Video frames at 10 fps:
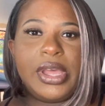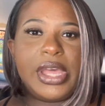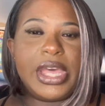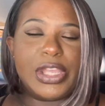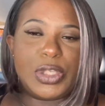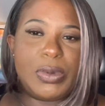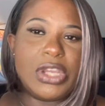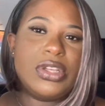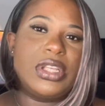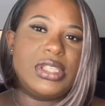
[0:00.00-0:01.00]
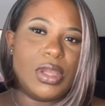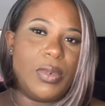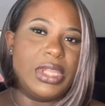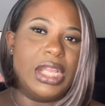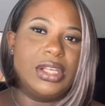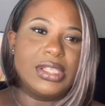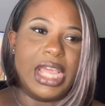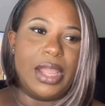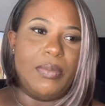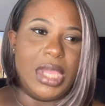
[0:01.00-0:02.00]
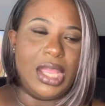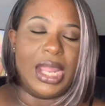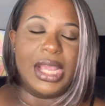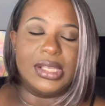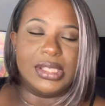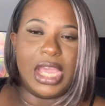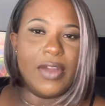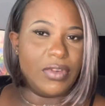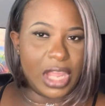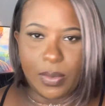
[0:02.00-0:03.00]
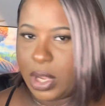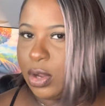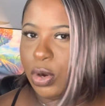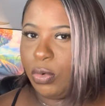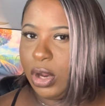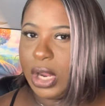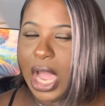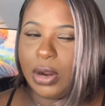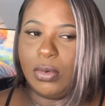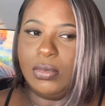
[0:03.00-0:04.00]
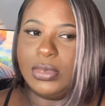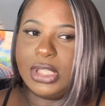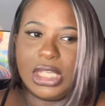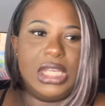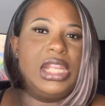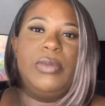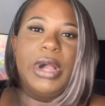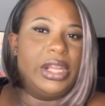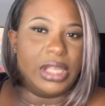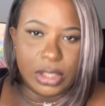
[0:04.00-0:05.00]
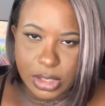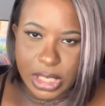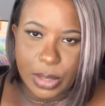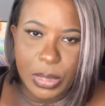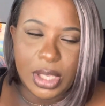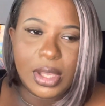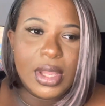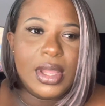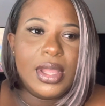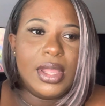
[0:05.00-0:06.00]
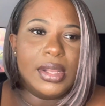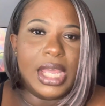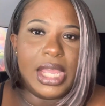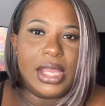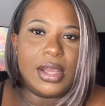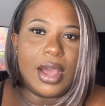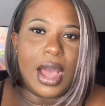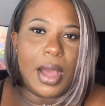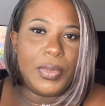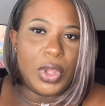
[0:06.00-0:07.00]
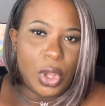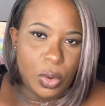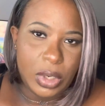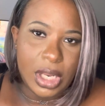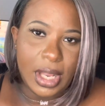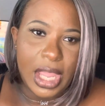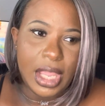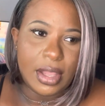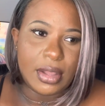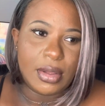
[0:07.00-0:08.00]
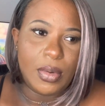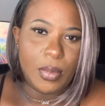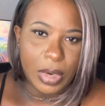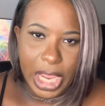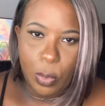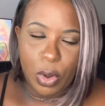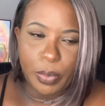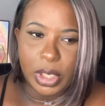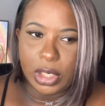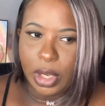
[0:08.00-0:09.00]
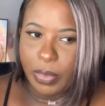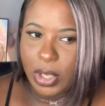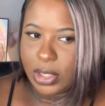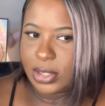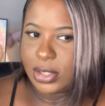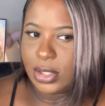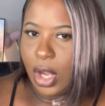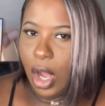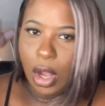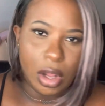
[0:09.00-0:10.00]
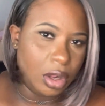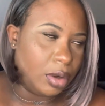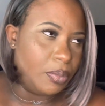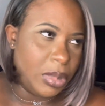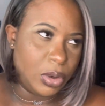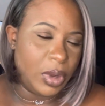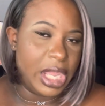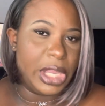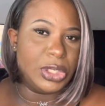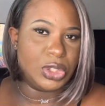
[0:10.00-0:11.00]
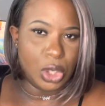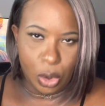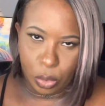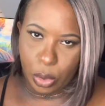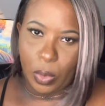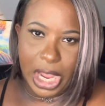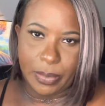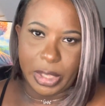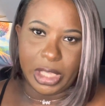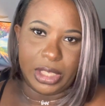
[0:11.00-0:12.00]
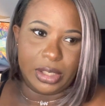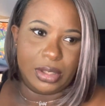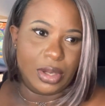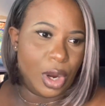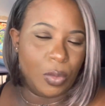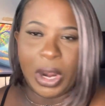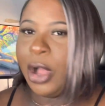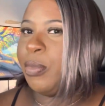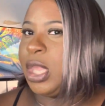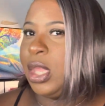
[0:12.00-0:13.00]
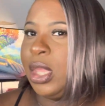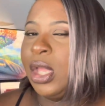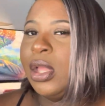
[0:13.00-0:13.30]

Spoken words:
especially someone that looks like me, like, because every day when I go to work, I don't see anybody that looks like me. Like, I'm the only like Black woman amongst all middle-aged to older white men around me